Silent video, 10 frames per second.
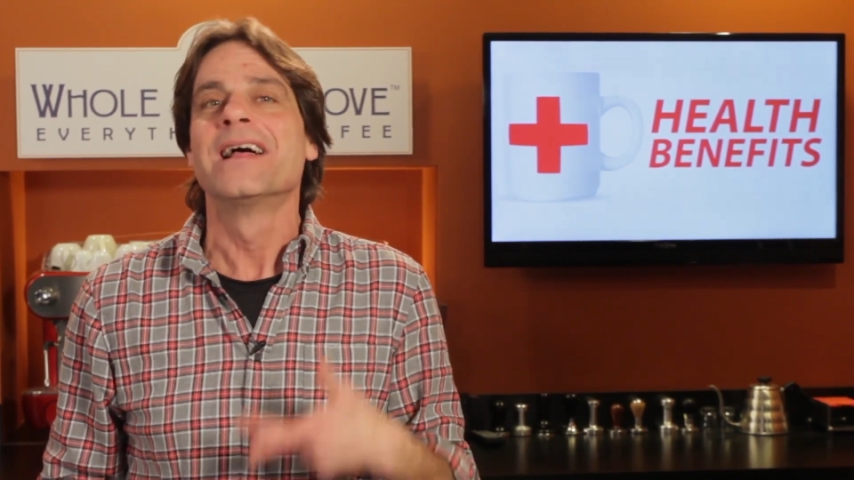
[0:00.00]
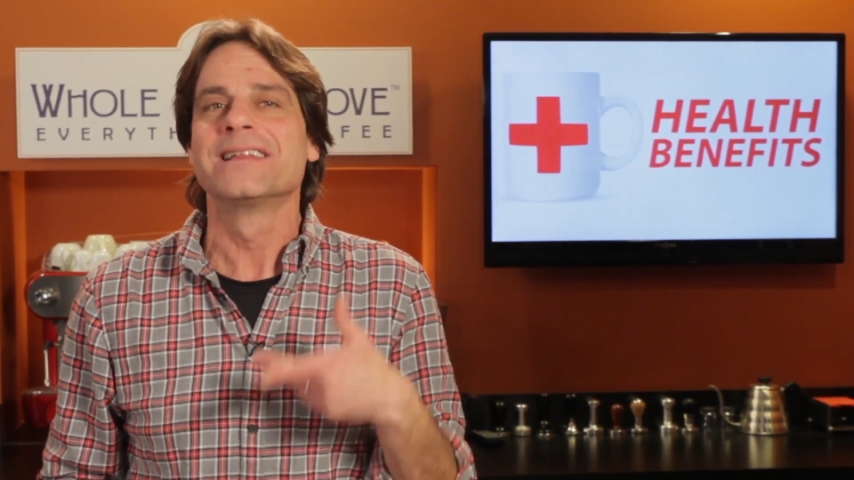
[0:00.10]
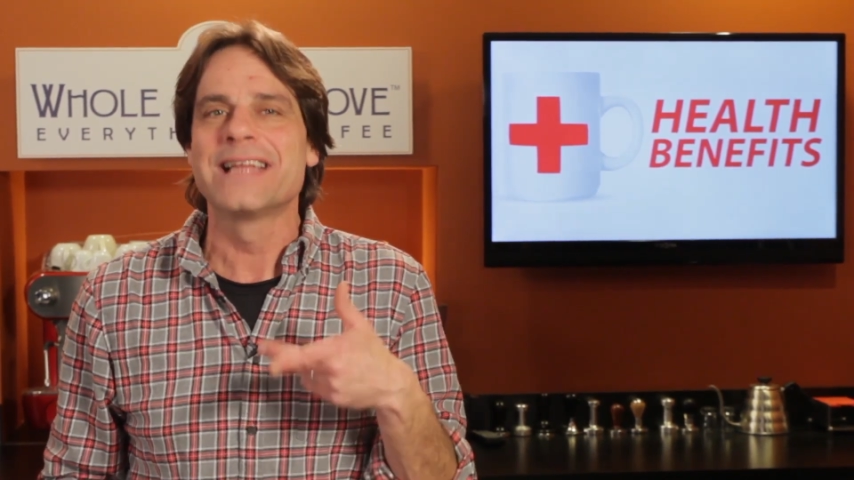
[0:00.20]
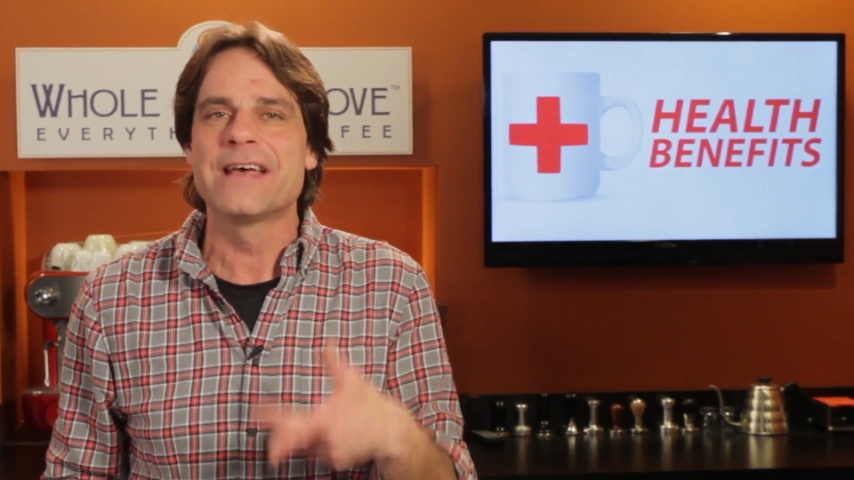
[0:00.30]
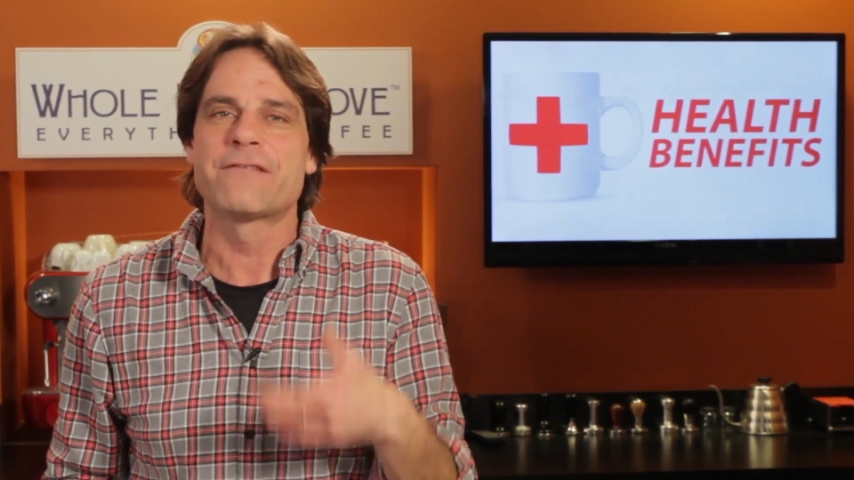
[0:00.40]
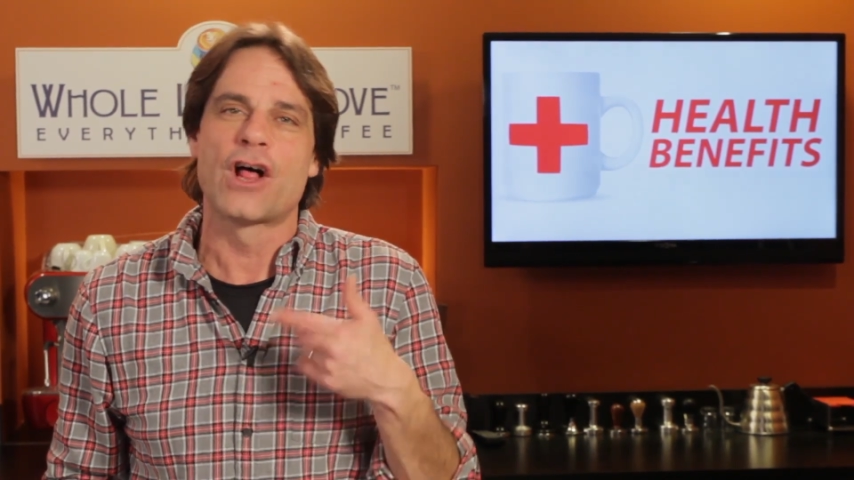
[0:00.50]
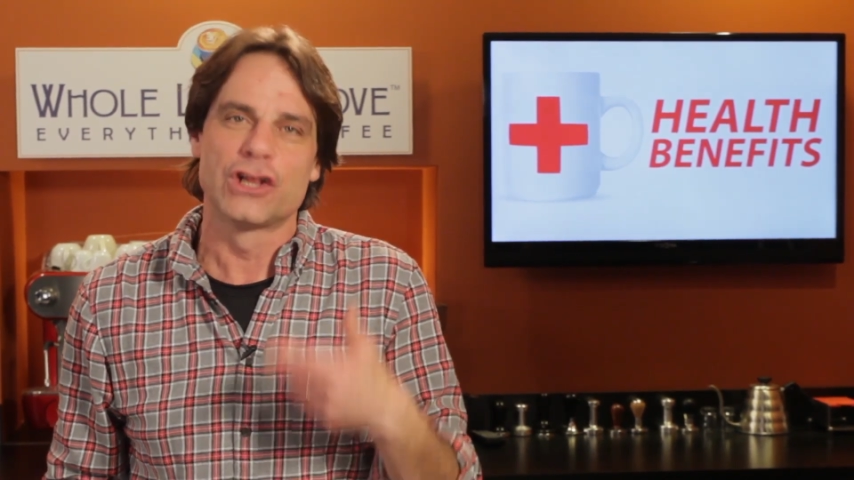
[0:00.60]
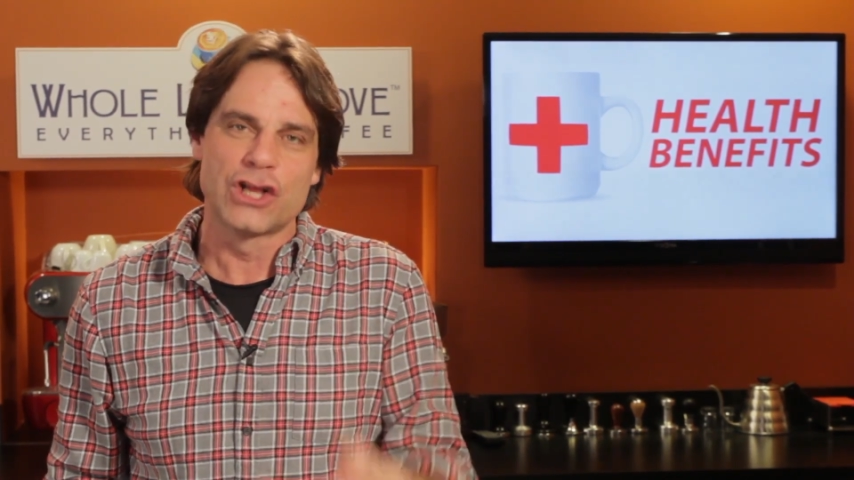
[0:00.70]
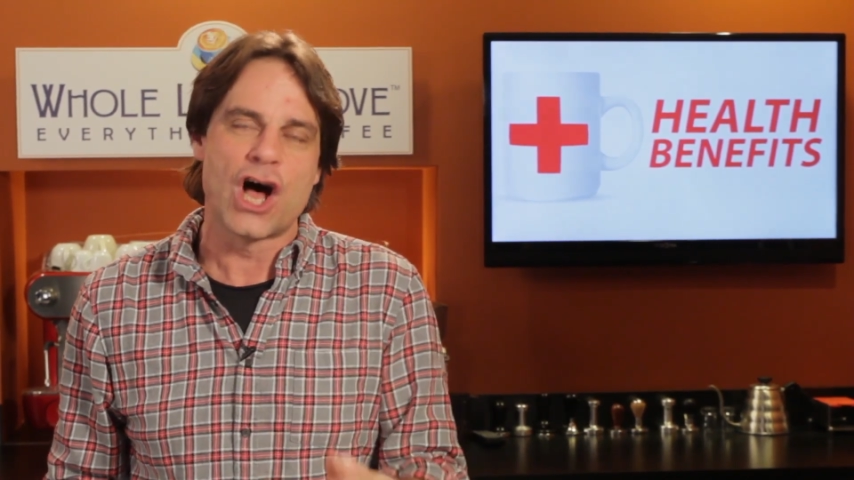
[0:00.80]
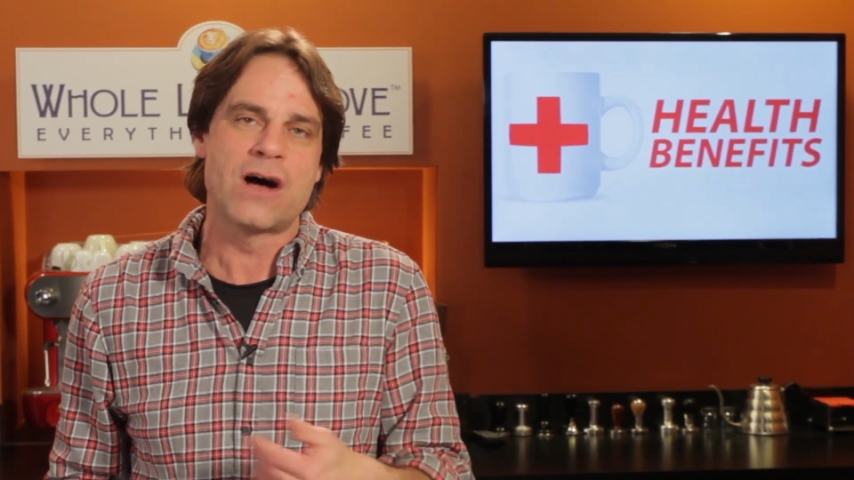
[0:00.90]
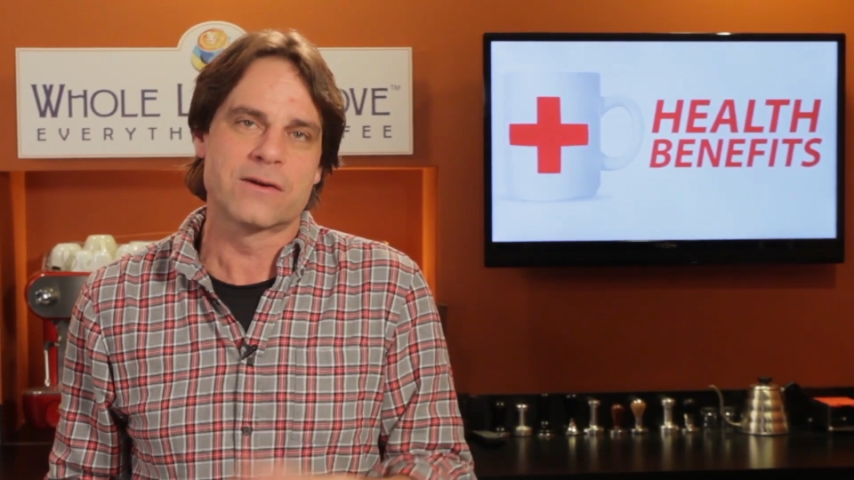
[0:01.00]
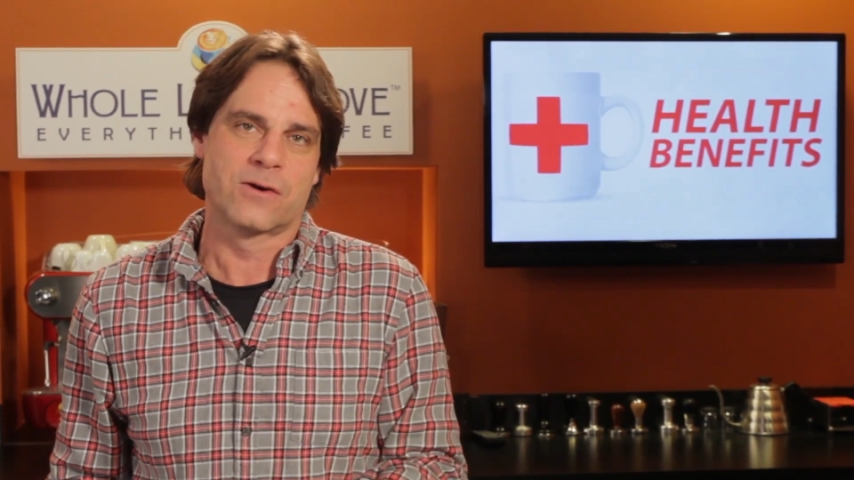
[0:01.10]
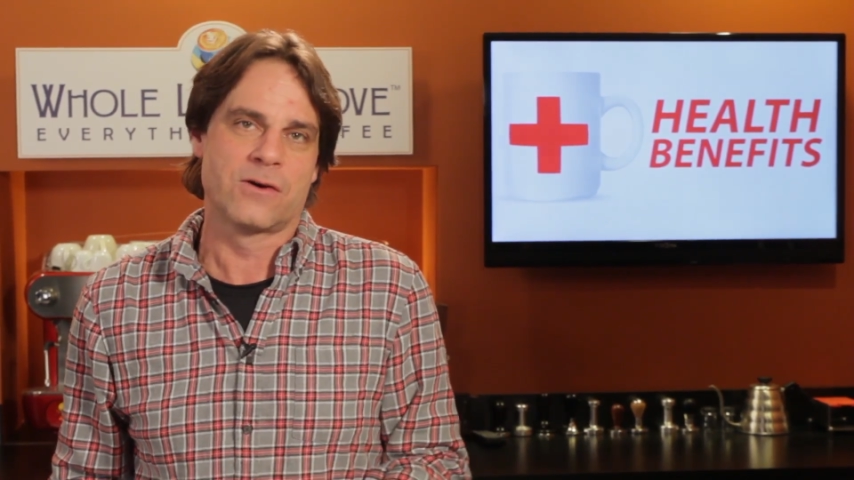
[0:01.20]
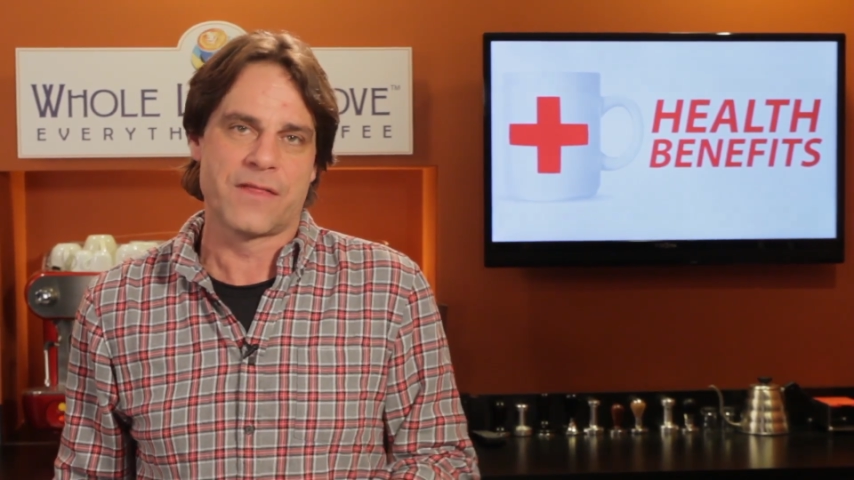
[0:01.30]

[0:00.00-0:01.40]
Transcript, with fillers: live longer